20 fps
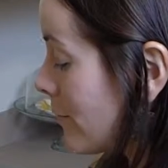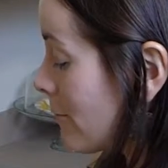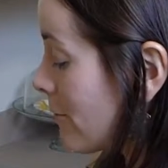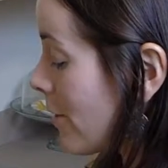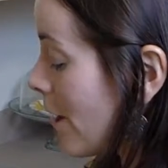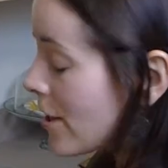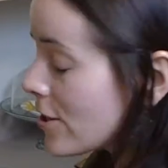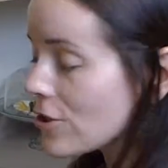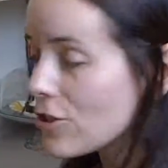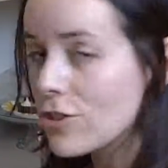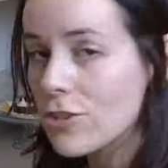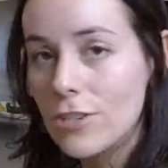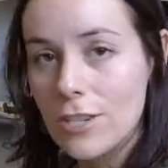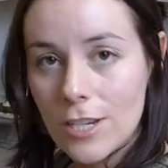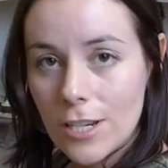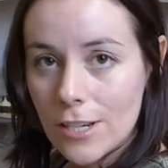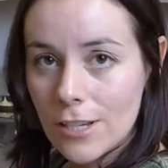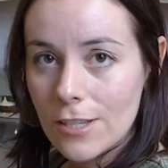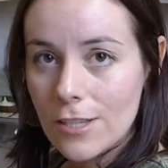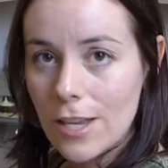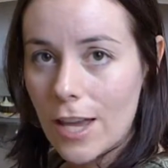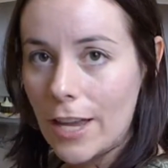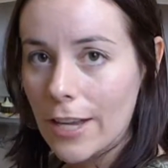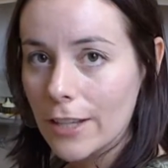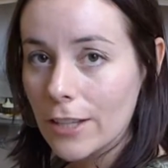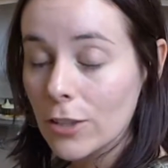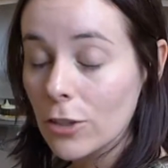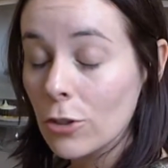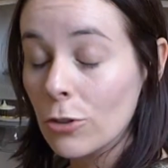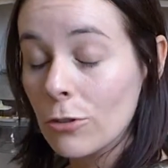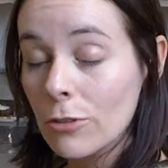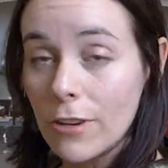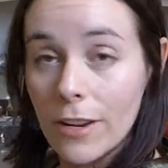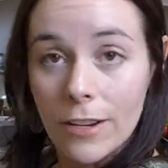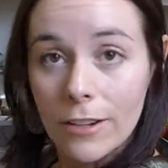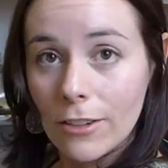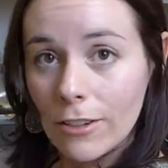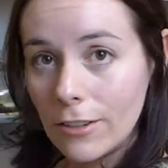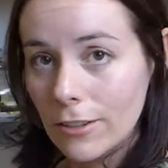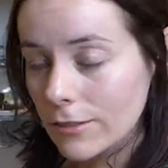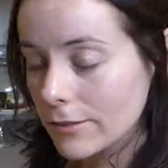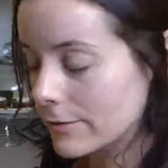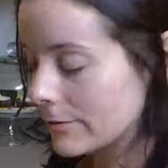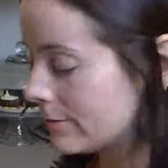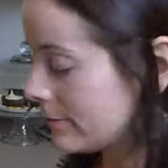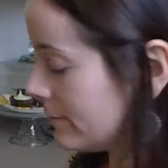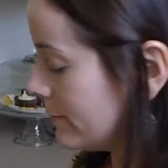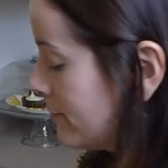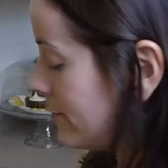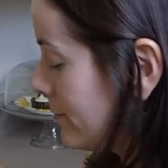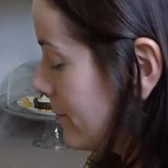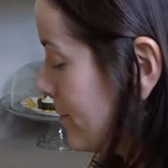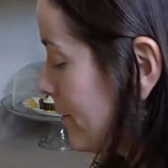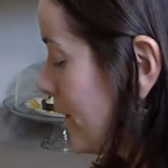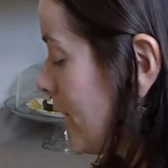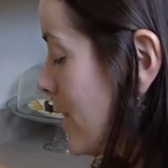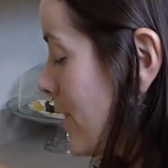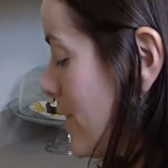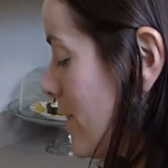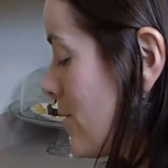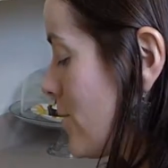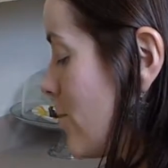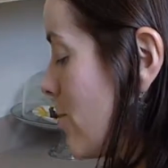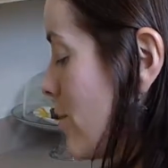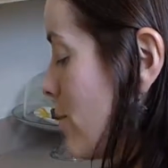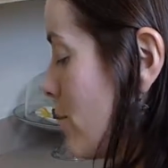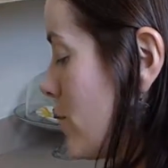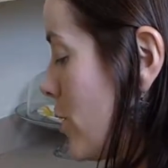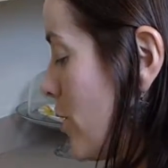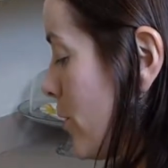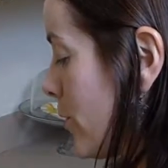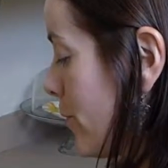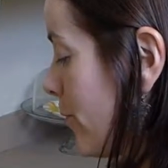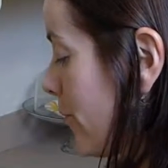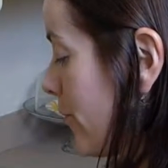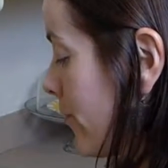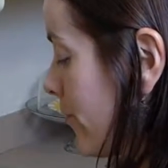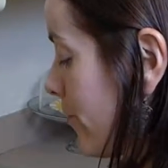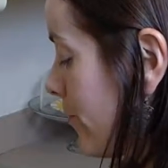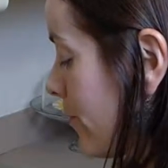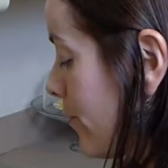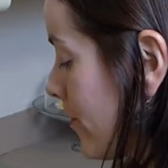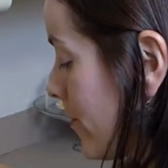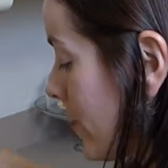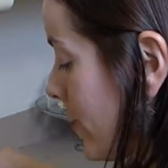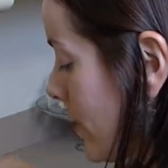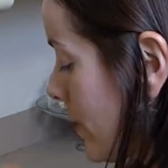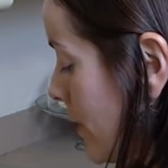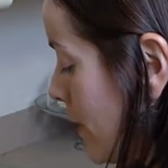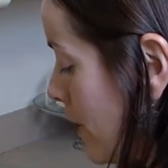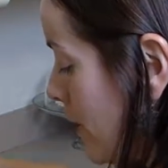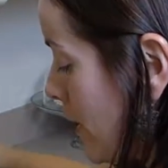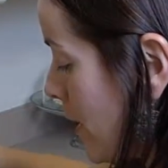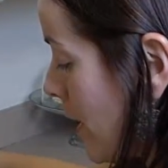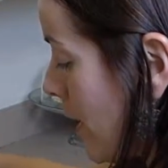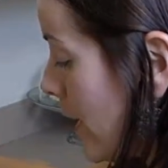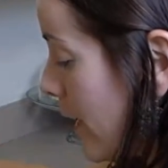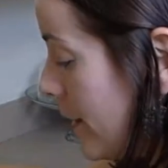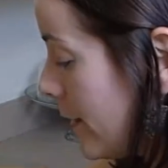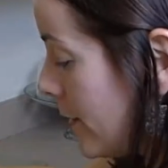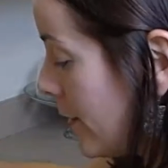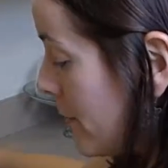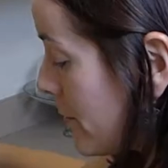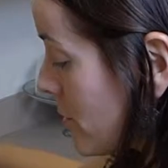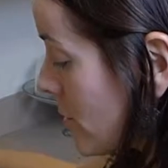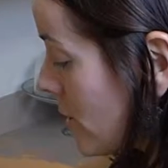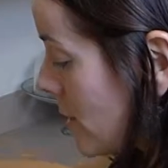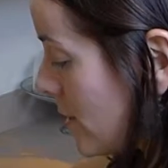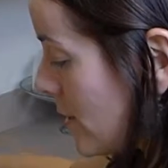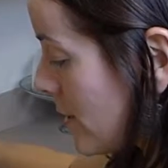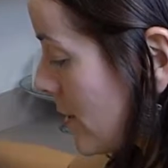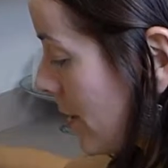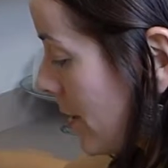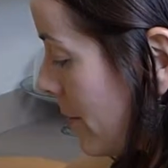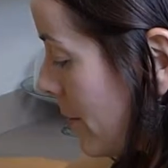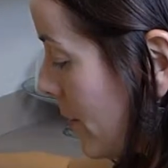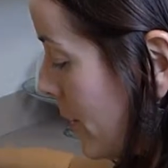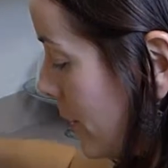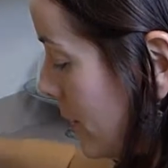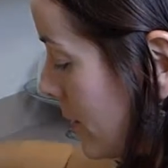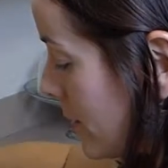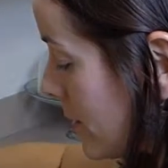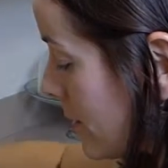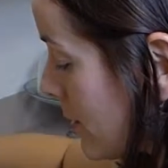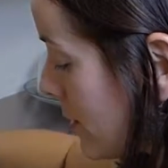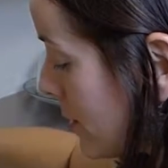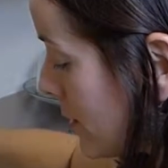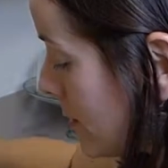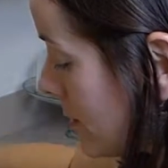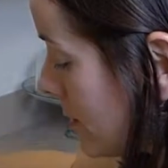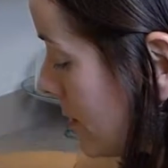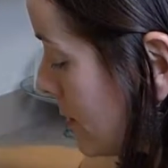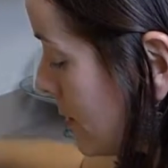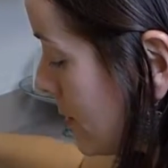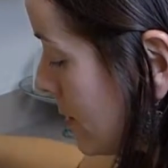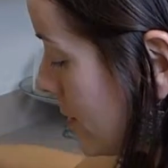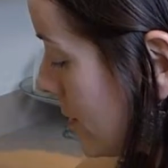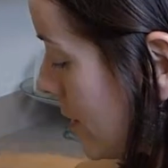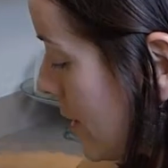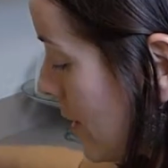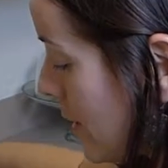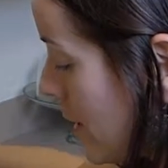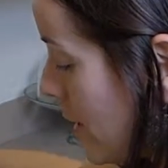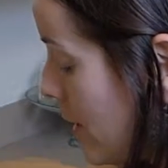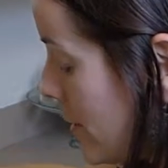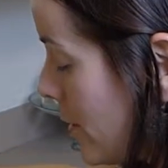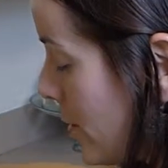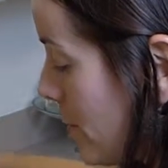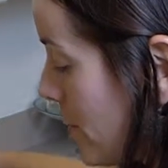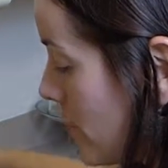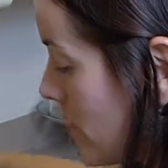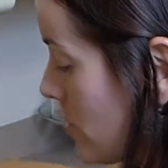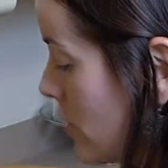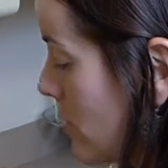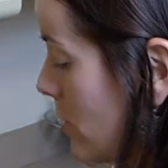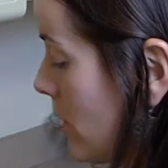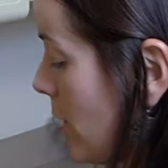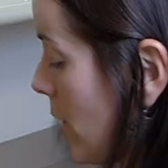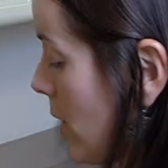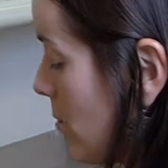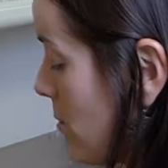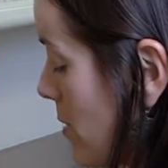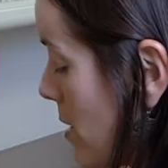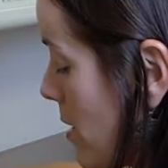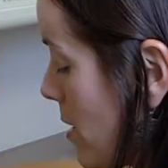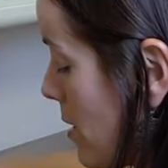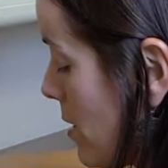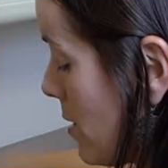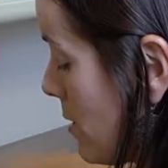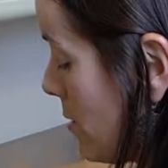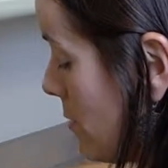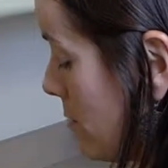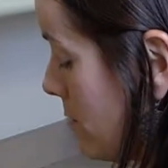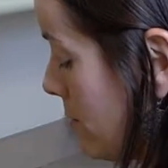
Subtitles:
French cheese like Gruyere. So it's up to you. And the cheese is going to melt, and your mixture is going to be